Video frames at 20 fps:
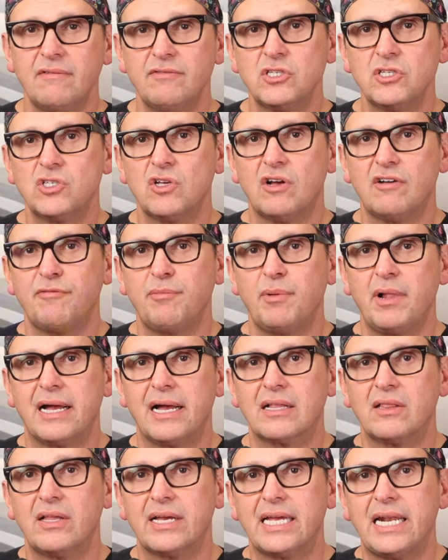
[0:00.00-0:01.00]
of the soft
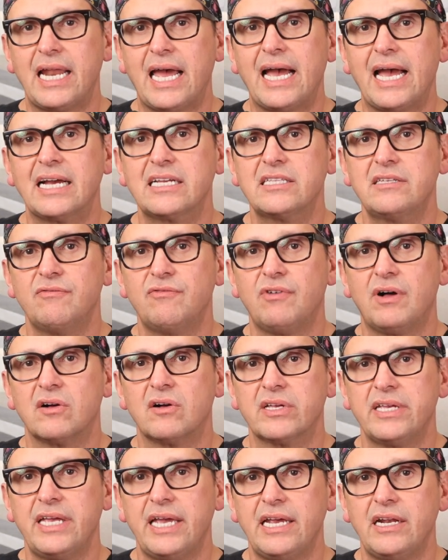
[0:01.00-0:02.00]
plaque like an active
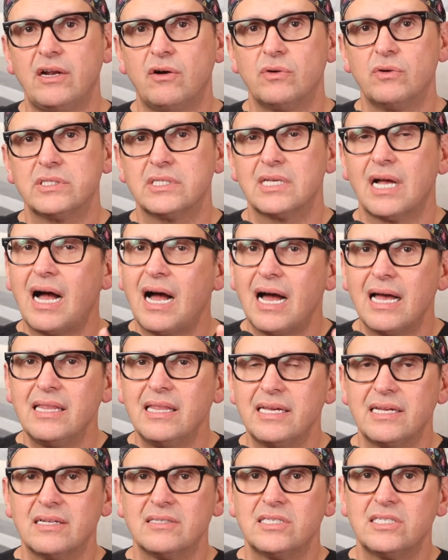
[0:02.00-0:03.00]
volcano. It's
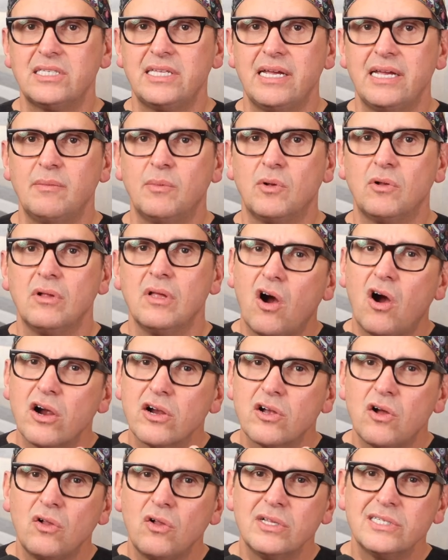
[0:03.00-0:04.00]
highly unstable.
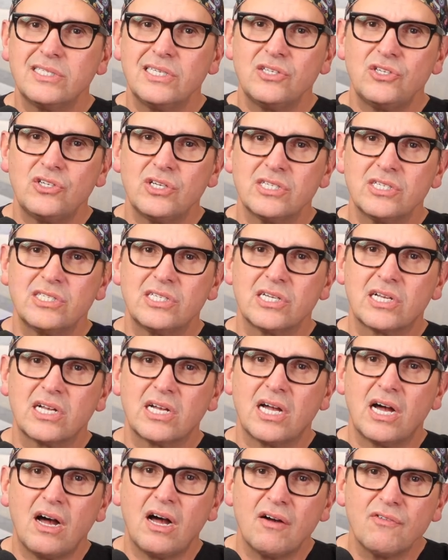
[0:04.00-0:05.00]
Our goal isn't just to
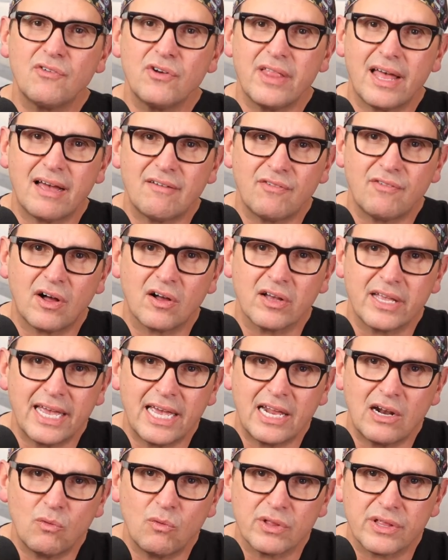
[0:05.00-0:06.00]
cover that
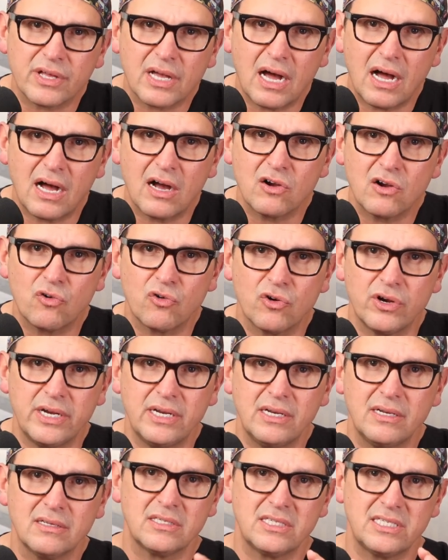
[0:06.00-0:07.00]
volcano with
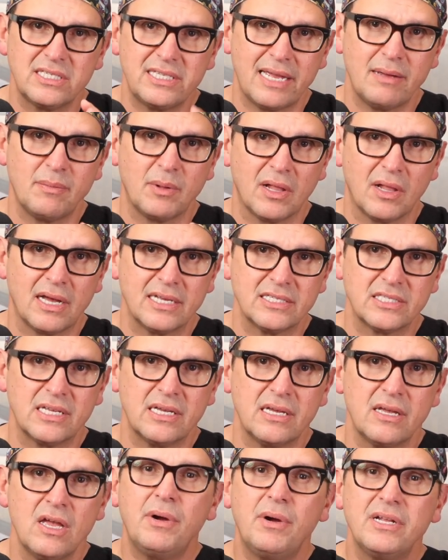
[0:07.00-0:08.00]
concrete, stabilize
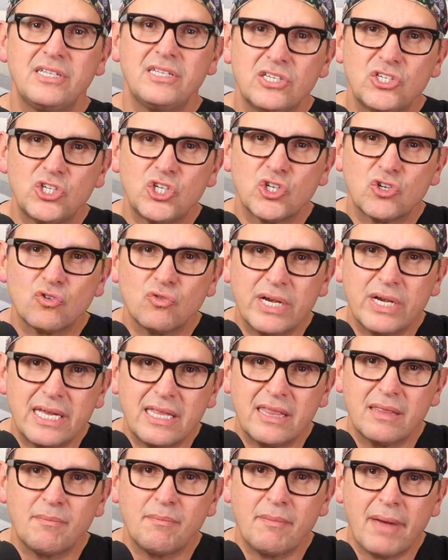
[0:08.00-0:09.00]
it, but to
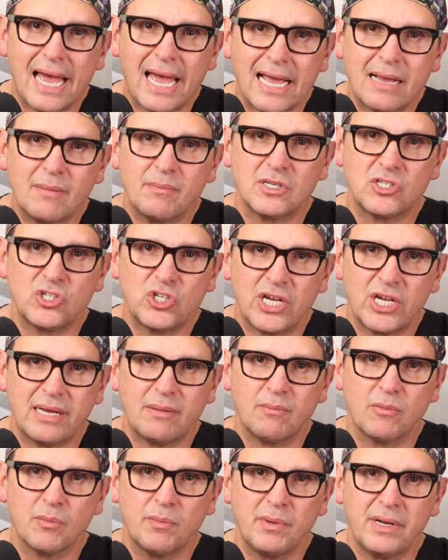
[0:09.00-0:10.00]
shrink the magma
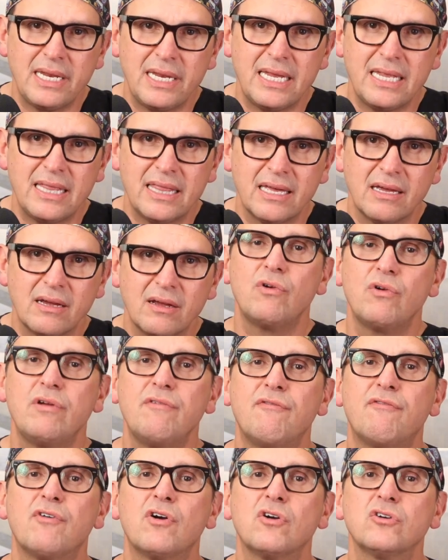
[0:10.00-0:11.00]
chamber beneath it,
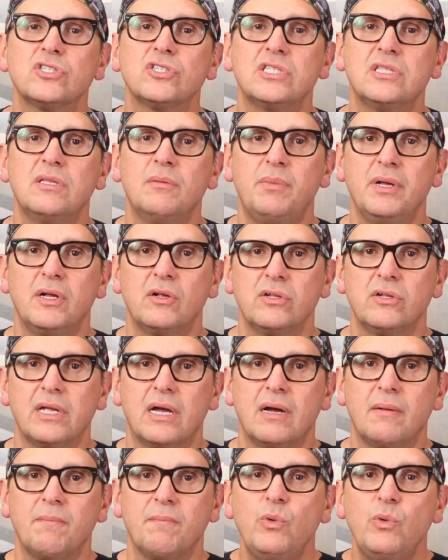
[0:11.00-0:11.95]
reverse the buildup.